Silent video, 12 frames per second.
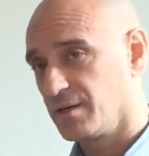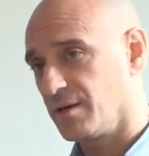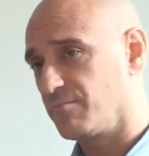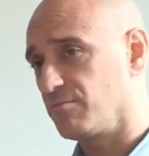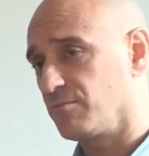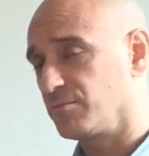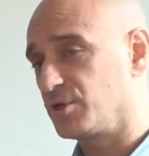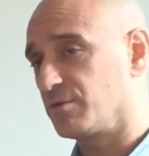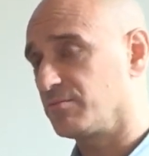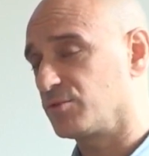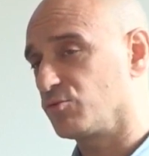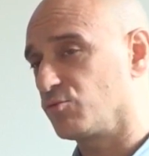
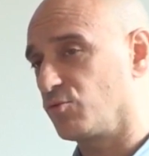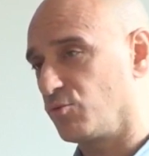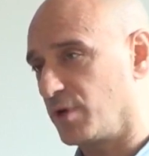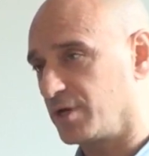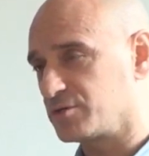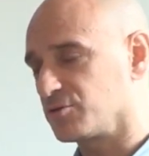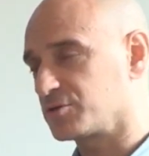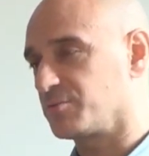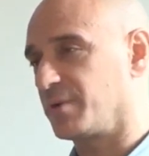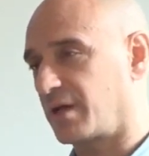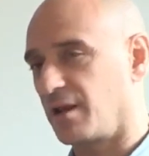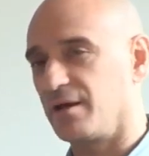When I talk to
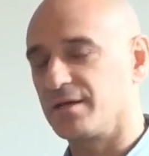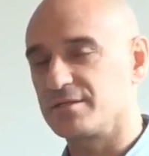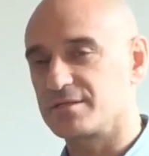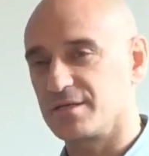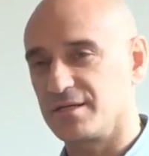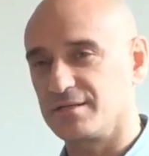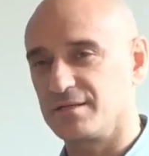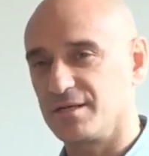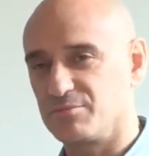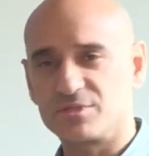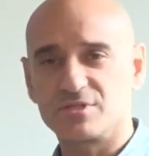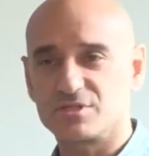my clients
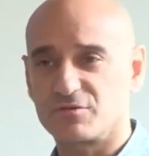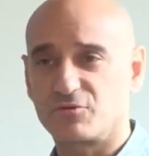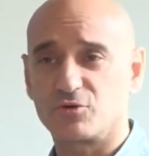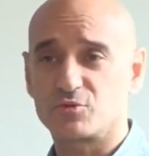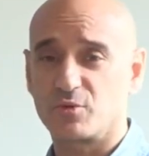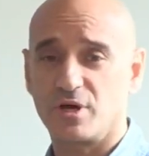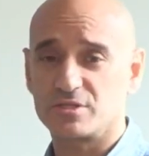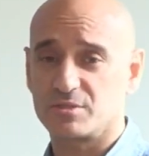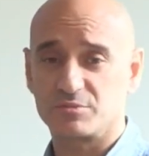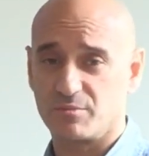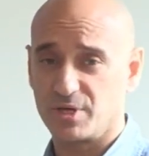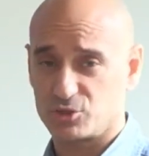in business, of course, we ask
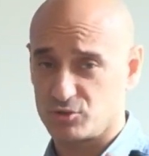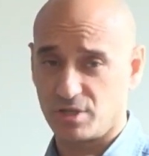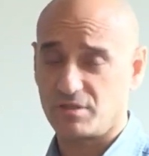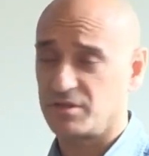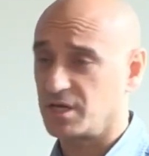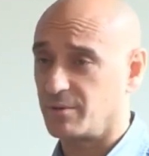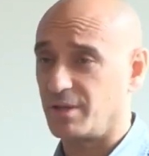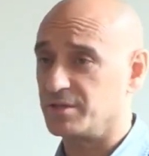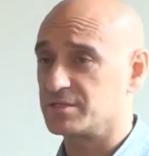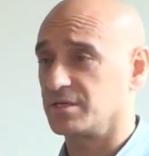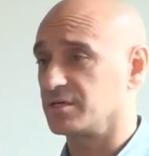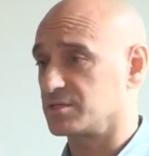them to make sure they think about
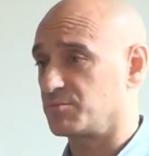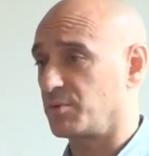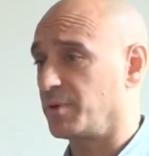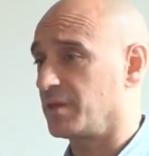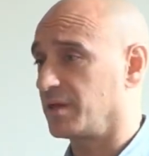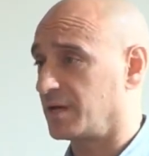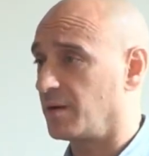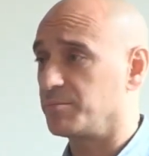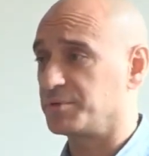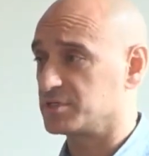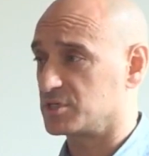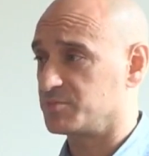these things and prepare their
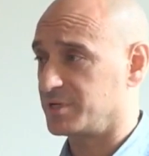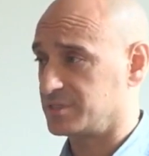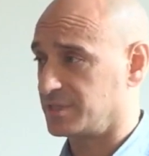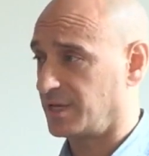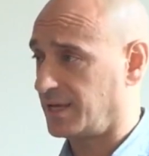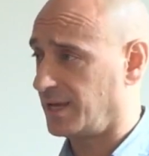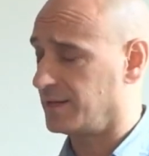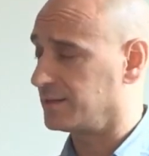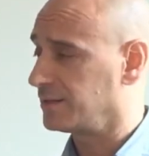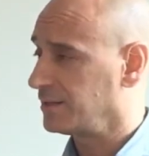companies as best as they can.